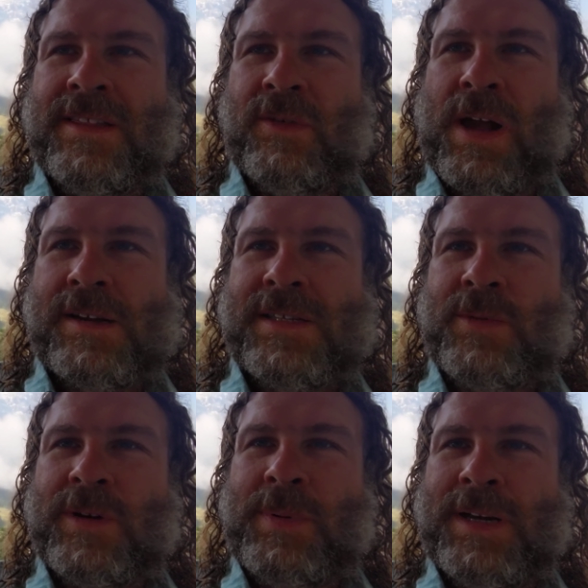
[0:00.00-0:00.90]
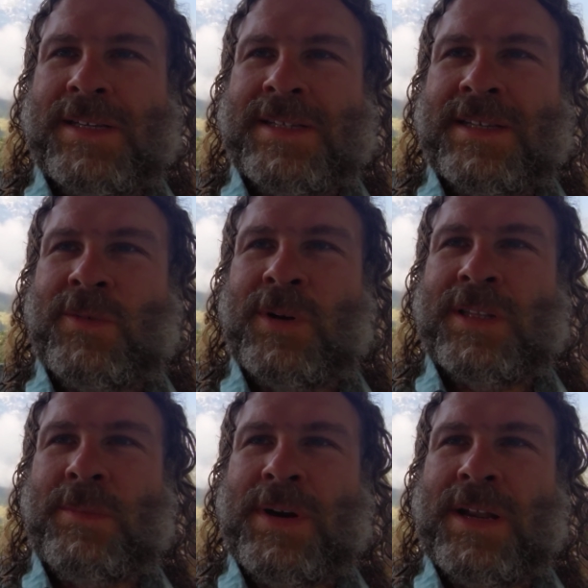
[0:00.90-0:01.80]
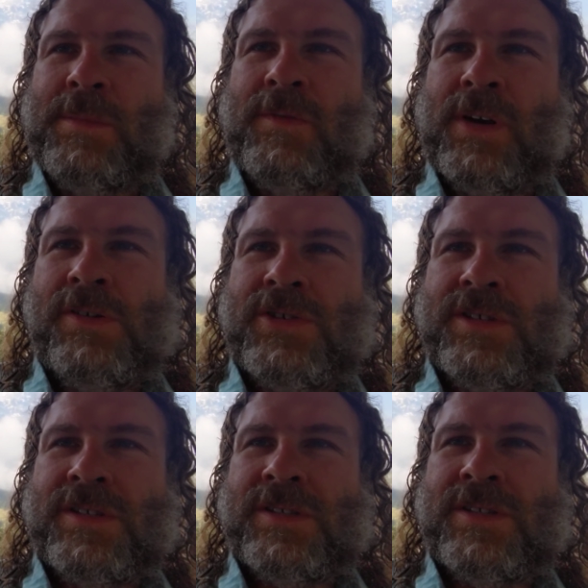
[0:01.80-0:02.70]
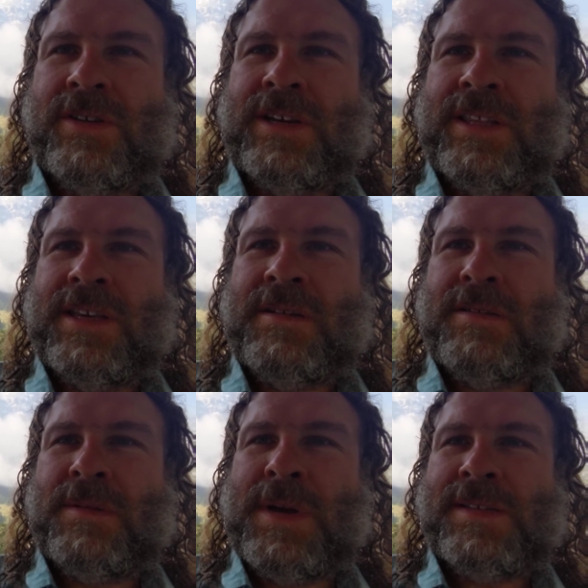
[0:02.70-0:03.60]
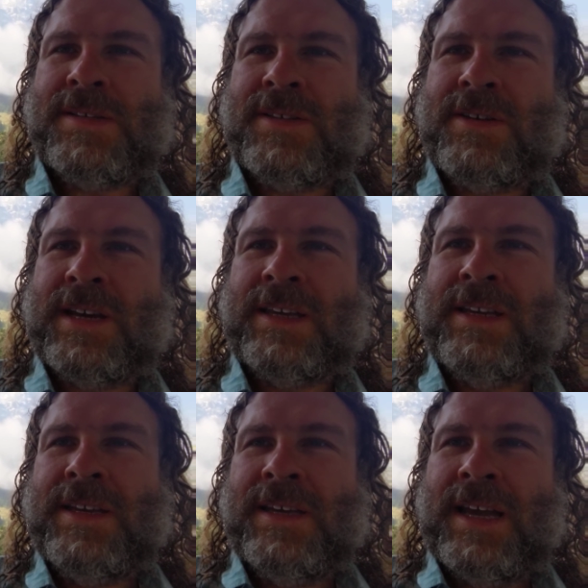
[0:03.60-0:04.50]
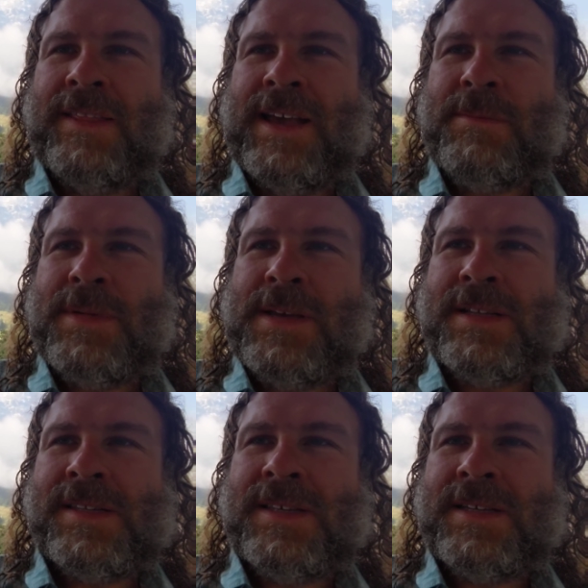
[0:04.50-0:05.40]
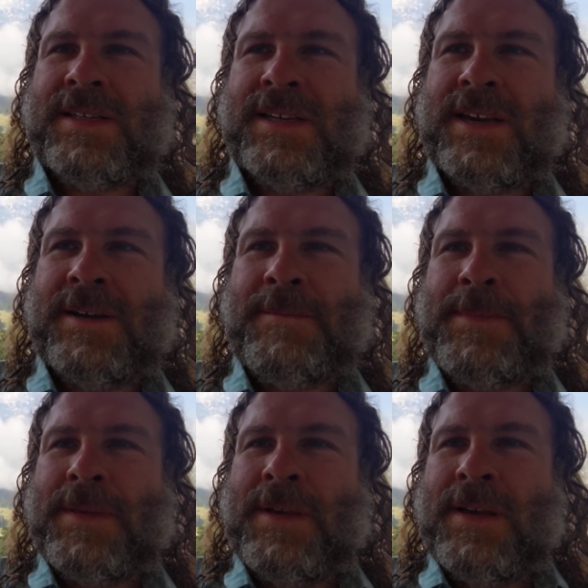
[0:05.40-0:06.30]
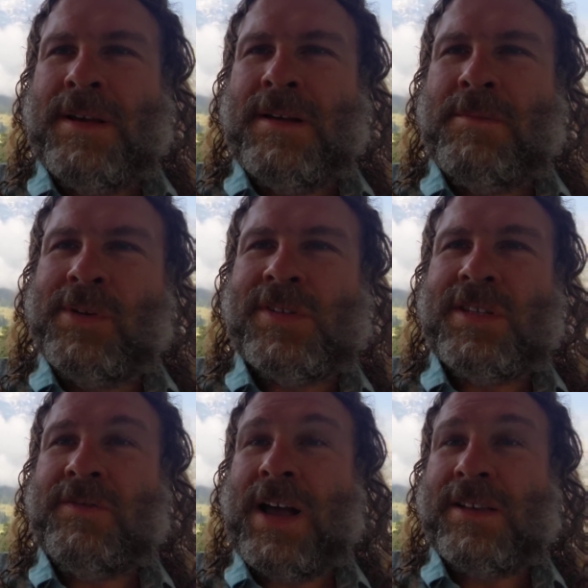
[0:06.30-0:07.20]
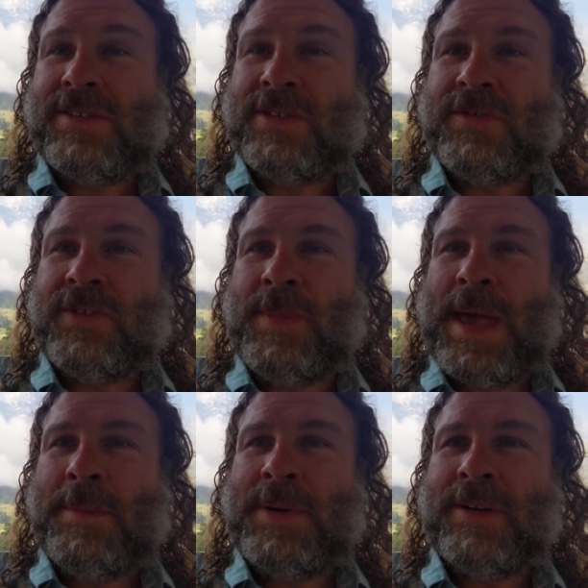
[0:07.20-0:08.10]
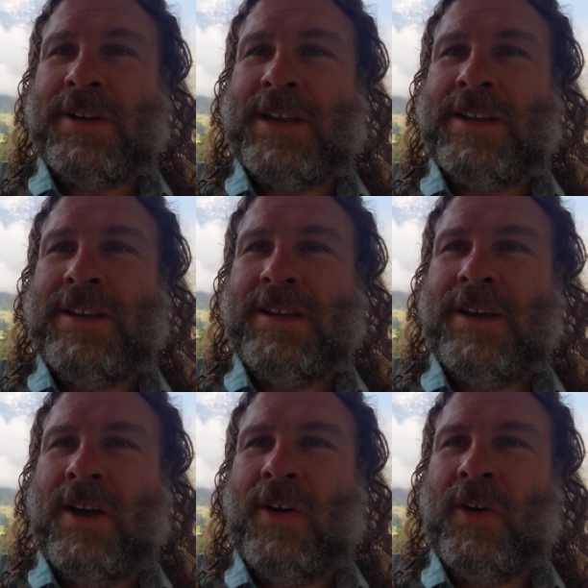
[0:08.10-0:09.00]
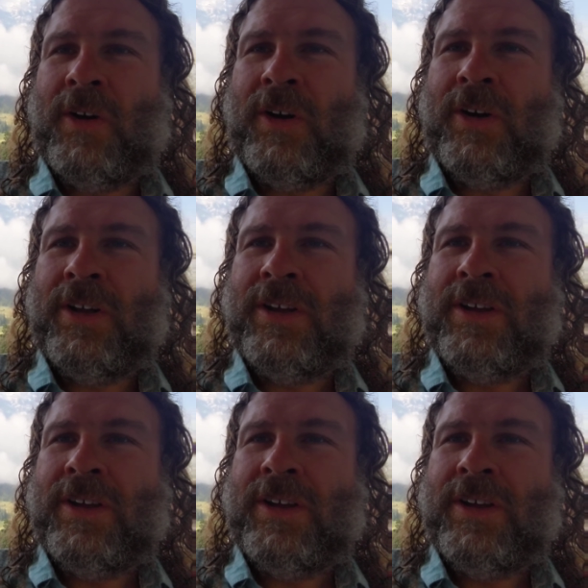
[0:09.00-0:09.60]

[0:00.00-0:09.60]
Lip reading: the rocks that were deposited, were at the bottom of oceans during the Mesozoic, and that means that most of the fossils from that period are